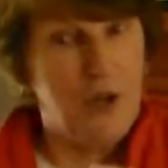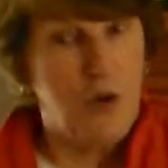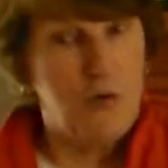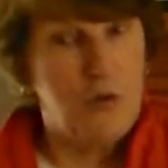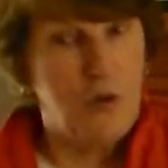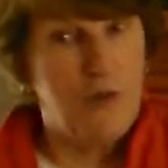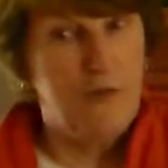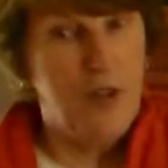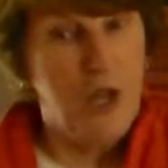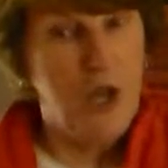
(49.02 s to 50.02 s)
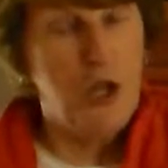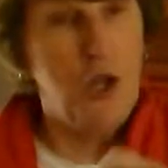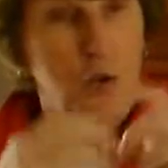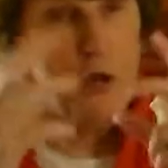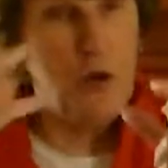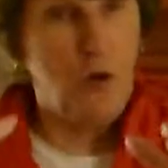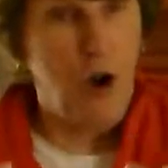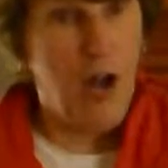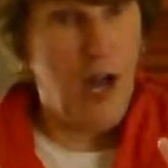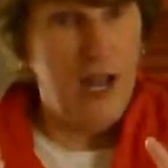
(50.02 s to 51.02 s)
you know, sort of hue and
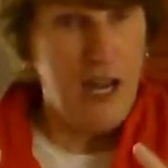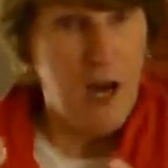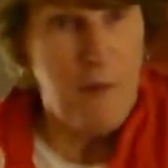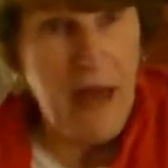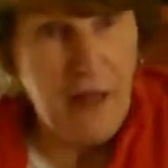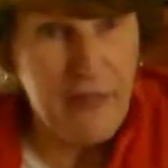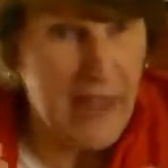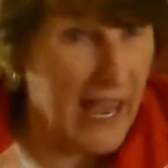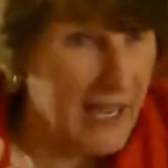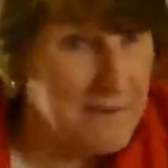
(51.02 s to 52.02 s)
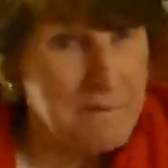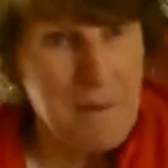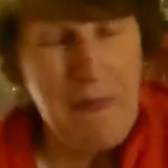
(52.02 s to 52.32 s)
cry about that,